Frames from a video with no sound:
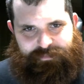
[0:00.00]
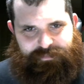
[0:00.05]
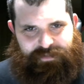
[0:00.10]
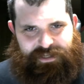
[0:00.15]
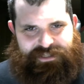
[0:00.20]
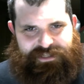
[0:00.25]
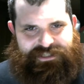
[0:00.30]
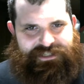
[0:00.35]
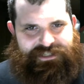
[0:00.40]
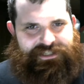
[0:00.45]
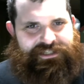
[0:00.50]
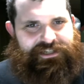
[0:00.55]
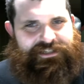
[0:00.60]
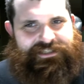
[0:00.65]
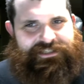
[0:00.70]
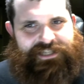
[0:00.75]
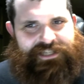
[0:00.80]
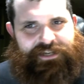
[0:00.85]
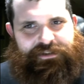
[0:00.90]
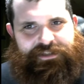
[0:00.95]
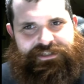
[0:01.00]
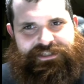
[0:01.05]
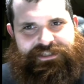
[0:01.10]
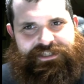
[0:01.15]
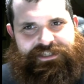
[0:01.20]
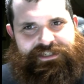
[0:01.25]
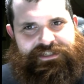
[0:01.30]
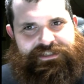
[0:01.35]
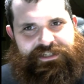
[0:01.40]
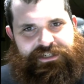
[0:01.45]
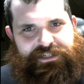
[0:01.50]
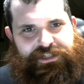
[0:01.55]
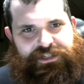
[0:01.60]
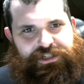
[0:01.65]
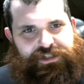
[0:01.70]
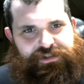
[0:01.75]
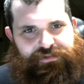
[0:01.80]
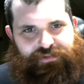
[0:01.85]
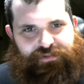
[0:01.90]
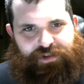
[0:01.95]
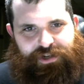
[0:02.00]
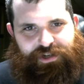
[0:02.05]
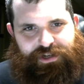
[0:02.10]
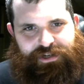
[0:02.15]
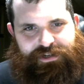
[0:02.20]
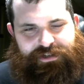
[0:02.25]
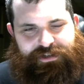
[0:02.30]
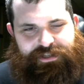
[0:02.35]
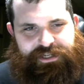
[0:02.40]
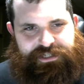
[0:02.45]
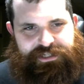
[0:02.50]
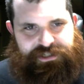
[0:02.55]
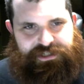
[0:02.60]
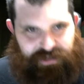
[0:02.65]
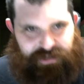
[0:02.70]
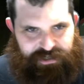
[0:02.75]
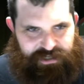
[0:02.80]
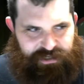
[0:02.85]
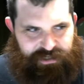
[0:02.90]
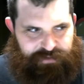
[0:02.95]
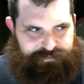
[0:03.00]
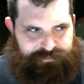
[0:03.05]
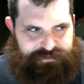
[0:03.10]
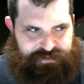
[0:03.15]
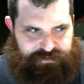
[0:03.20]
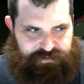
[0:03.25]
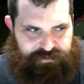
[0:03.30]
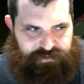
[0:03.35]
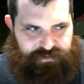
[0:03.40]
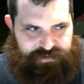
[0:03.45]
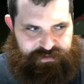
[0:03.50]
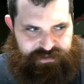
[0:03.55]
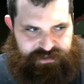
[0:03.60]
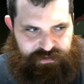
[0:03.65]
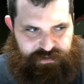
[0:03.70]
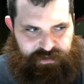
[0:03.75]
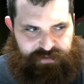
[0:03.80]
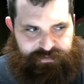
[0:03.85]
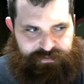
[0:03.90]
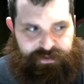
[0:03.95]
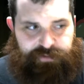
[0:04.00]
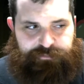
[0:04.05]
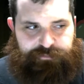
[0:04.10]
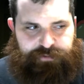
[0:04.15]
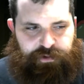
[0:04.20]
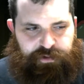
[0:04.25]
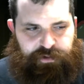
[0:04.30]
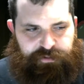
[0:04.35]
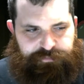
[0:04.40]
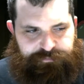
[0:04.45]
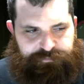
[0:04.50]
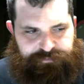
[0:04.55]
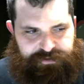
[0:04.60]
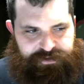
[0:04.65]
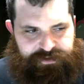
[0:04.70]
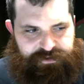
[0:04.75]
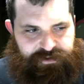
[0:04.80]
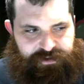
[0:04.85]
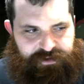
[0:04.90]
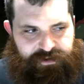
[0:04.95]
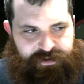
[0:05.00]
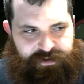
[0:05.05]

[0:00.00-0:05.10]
It's discussed how this thing is like strong enough to sort of invoke fear,